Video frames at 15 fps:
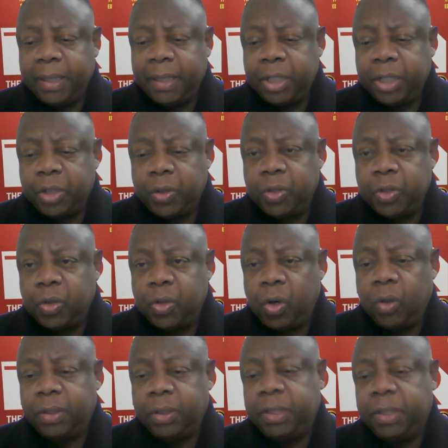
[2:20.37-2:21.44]
The show is
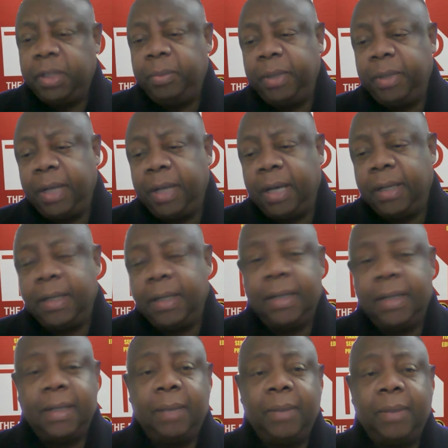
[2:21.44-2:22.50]
called TBR
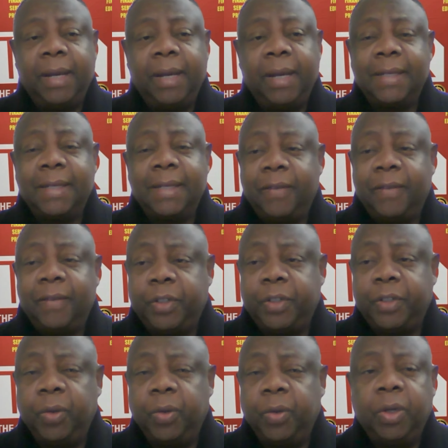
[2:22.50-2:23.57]
SSF
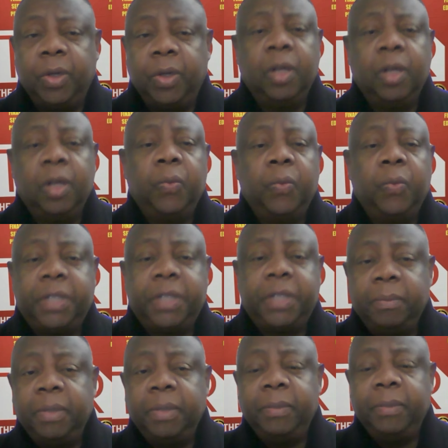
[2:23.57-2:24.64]
Show, which
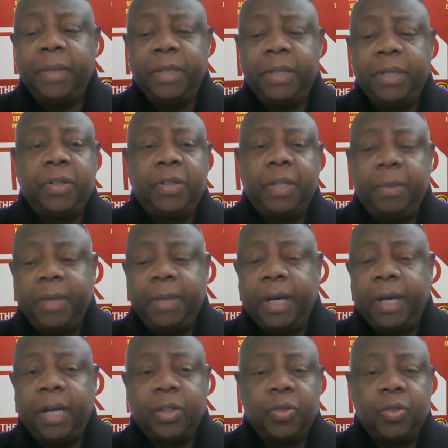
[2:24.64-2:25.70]
simply means
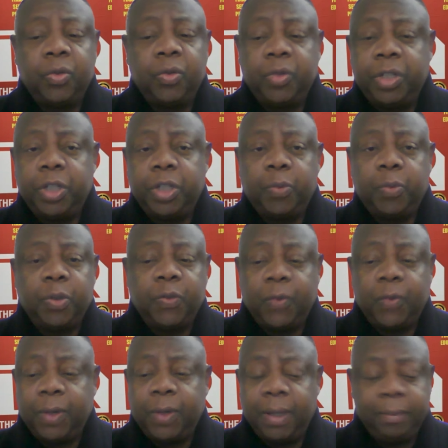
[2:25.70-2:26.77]
TBR Solution Sports
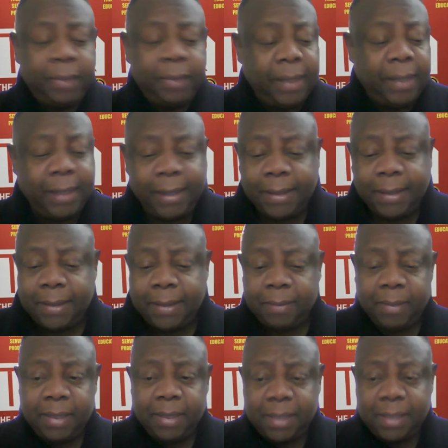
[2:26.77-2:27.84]
Forum. It is
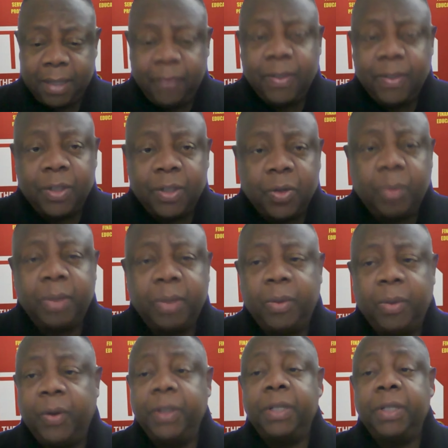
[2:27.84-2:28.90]
myself, the Saubrey
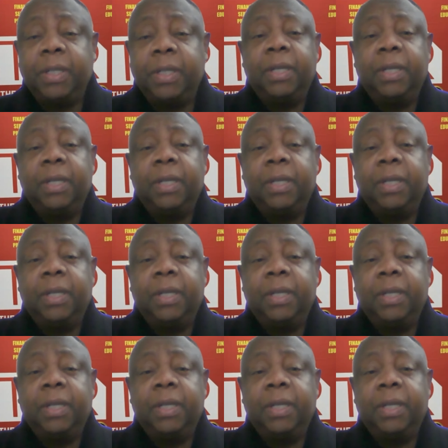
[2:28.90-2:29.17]
Boyz